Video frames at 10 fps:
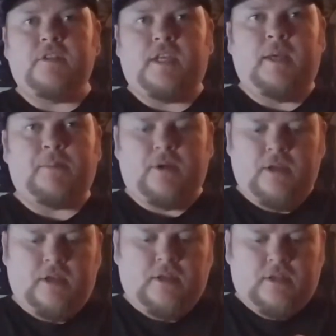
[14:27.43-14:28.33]
a keeper
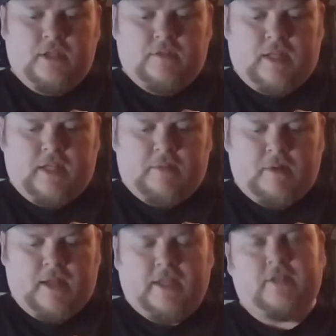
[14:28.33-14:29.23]
because I
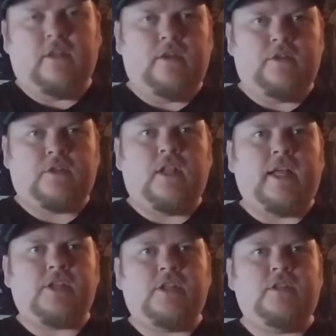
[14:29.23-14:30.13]
like those
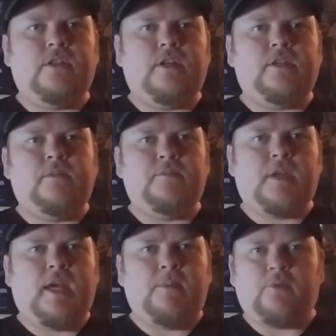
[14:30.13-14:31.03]
collection
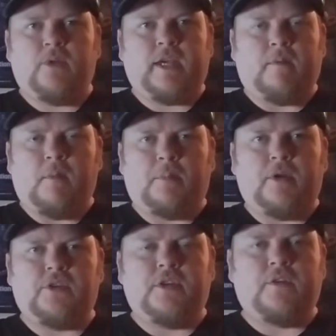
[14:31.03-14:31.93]
games where you have a
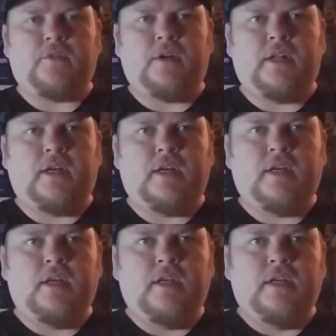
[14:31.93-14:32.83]
bunch of different
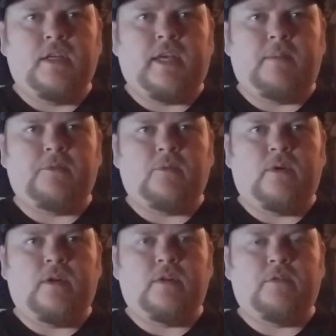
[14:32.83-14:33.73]
games in
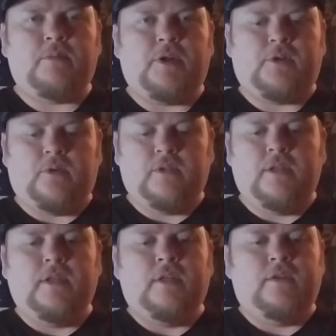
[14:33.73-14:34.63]
one. It's pretty cool.
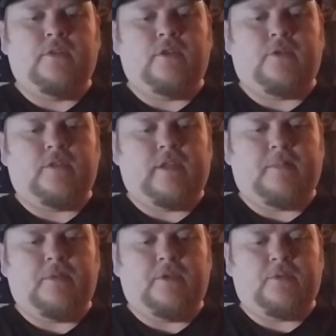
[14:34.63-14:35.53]
So, for
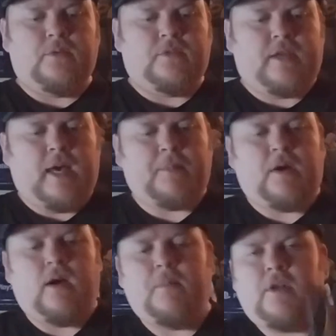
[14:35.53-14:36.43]
example, this one's
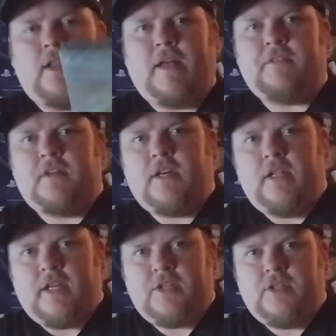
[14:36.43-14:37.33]
Capcom Classic
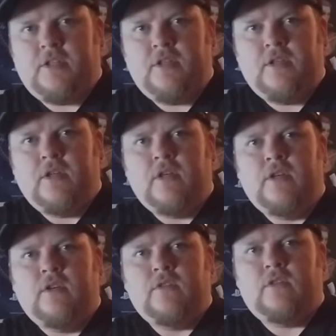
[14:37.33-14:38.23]
Collection.
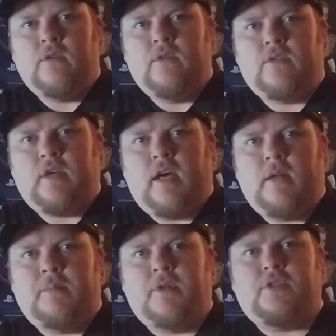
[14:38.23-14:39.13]
So it's got
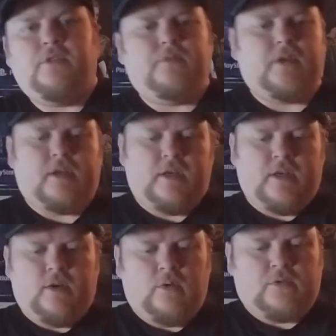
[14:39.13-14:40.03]
a bunch of
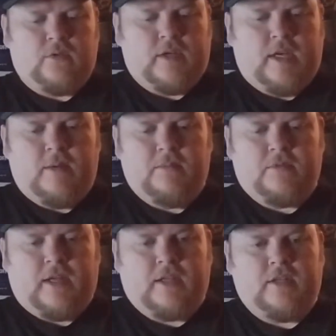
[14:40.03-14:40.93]
old school
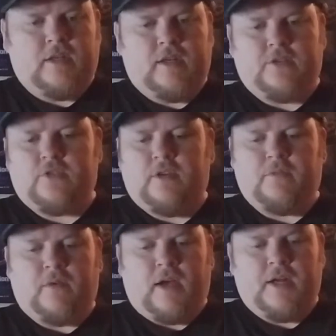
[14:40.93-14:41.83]
games like Street
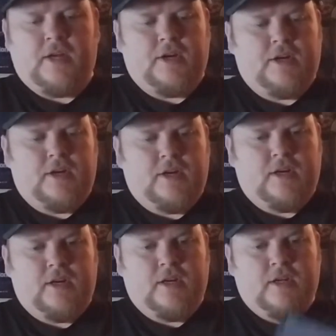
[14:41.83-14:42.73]

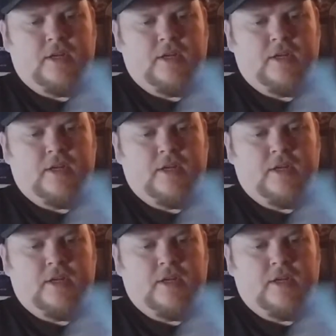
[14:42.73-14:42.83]
Fighter.